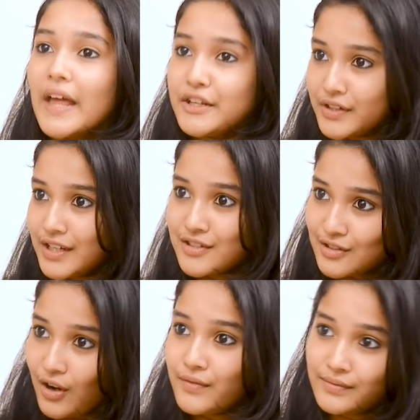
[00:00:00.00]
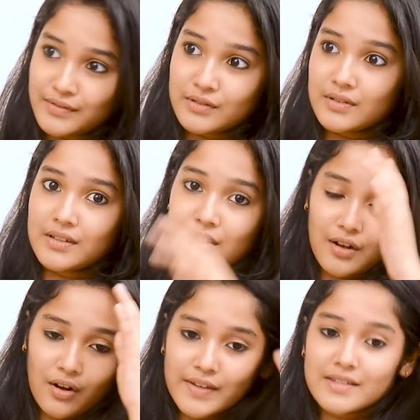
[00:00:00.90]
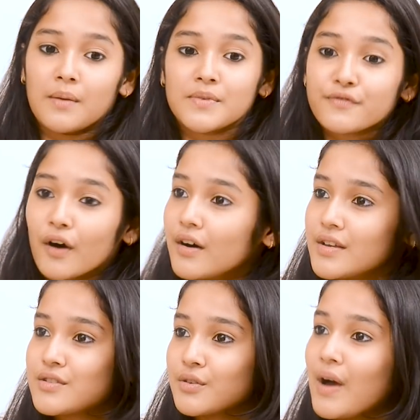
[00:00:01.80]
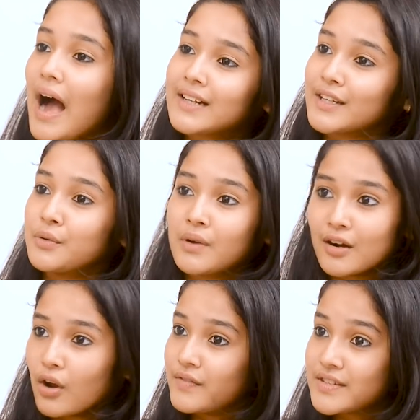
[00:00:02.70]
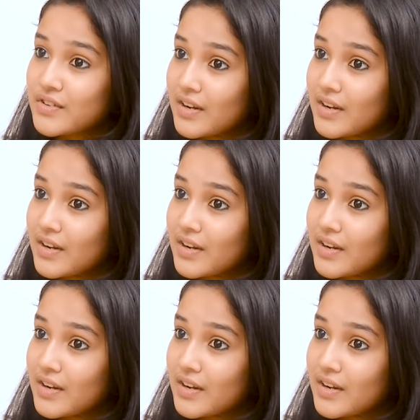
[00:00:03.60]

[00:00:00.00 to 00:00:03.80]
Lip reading: Education is always comes first. You know, acting you can't always